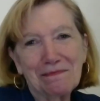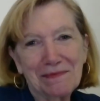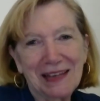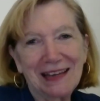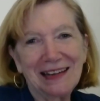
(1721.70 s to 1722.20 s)

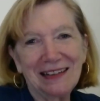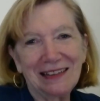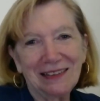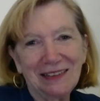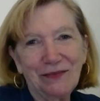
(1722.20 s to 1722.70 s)
Yeah,
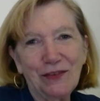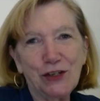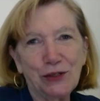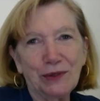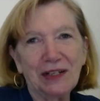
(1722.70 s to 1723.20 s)
for
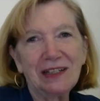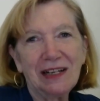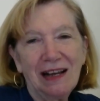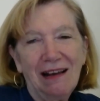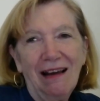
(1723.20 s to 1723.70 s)
sure.
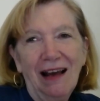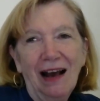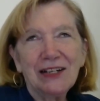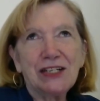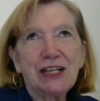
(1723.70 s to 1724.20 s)

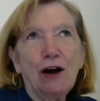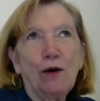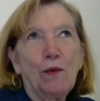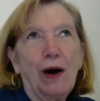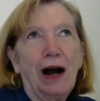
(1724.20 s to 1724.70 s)

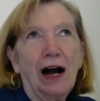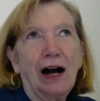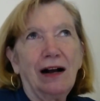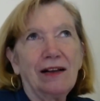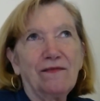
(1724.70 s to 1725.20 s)
So
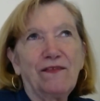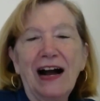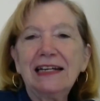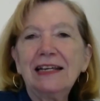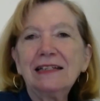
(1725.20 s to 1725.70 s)

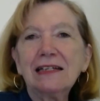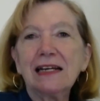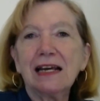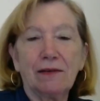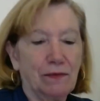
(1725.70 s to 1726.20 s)
finding,
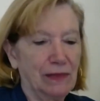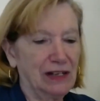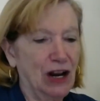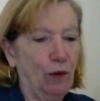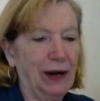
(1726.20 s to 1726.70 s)

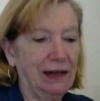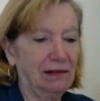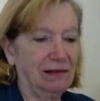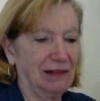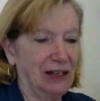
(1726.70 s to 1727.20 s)

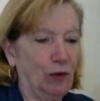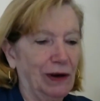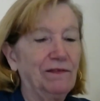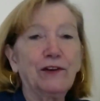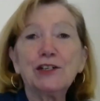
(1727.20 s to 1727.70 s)

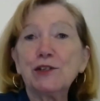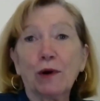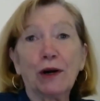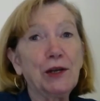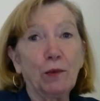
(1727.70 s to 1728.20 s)
knowing first
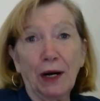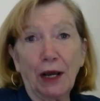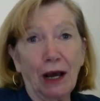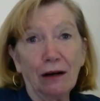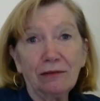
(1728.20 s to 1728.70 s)
where you want to
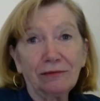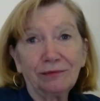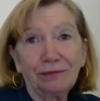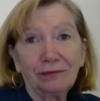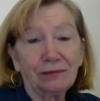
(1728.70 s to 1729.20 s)
go,
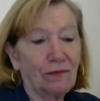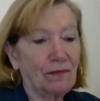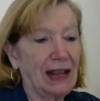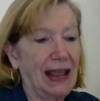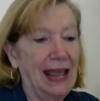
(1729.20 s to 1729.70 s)

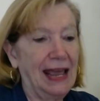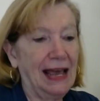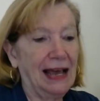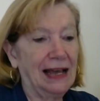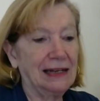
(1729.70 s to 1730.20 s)

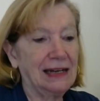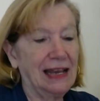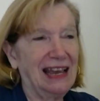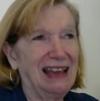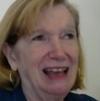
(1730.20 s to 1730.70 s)
and
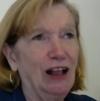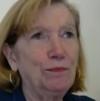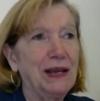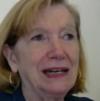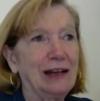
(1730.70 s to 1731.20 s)

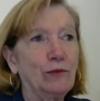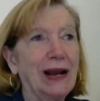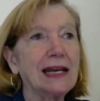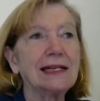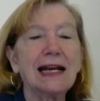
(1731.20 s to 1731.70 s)
helping and
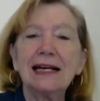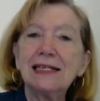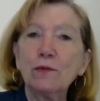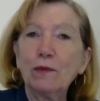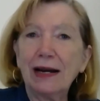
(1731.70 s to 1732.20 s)

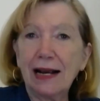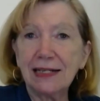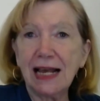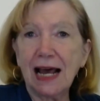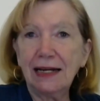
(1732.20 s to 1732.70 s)
recognizing when
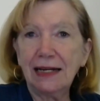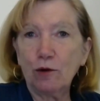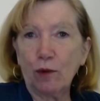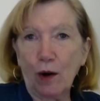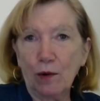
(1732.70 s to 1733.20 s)
anxiety
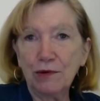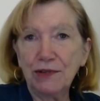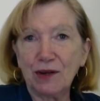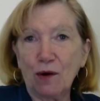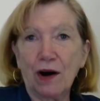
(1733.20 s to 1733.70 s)

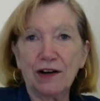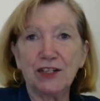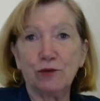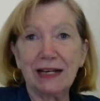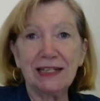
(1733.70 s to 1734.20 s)
grows or
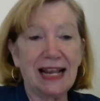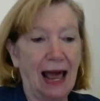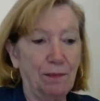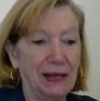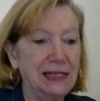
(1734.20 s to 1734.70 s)
stress
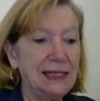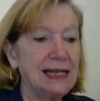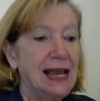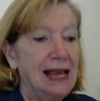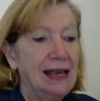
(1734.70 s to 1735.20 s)
happens,
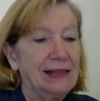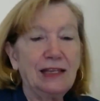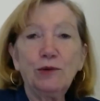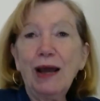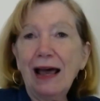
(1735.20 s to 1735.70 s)
that
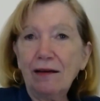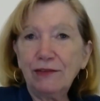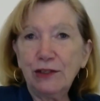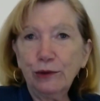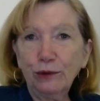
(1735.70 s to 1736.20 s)
you have
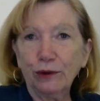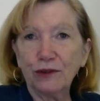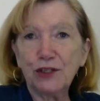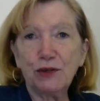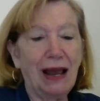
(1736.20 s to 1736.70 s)

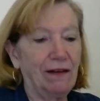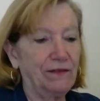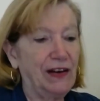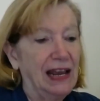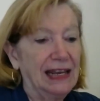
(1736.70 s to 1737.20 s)
tools. You
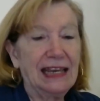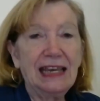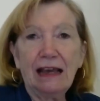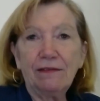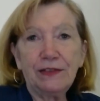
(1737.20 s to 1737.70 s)
have
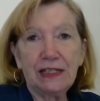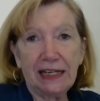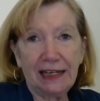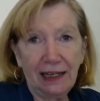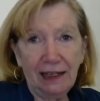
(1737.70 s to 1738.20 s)

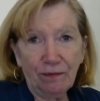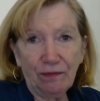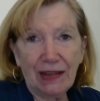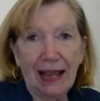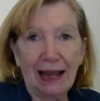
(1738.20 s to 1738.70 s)
EFT,
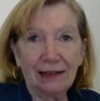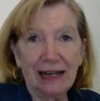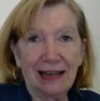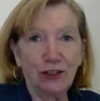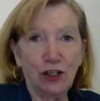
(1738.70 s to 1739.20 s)

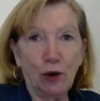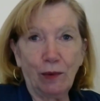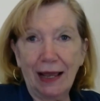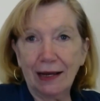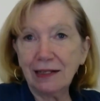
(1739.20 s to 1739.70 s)
and
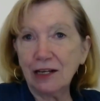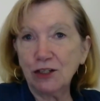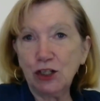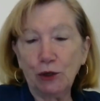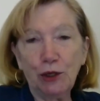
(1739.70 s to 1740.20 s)
Joanne can
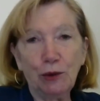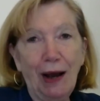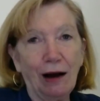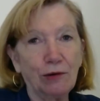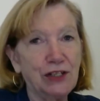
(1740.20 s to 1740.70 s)
show you
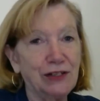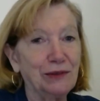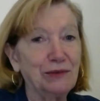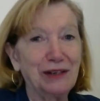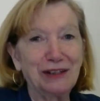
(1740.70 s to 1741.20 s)
how
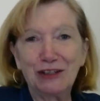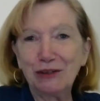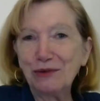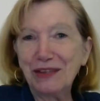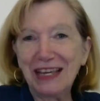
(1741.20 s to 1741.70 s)
to
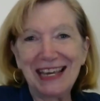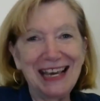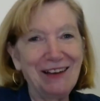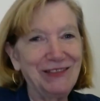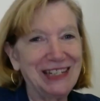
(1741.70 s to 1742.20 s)
do the
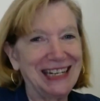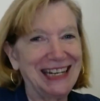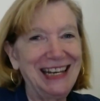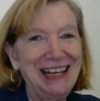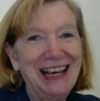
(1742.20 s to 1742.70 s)

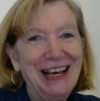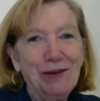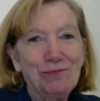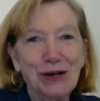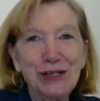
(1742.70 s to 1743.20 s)
EFT
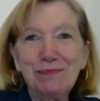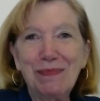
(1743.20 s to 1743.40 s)
most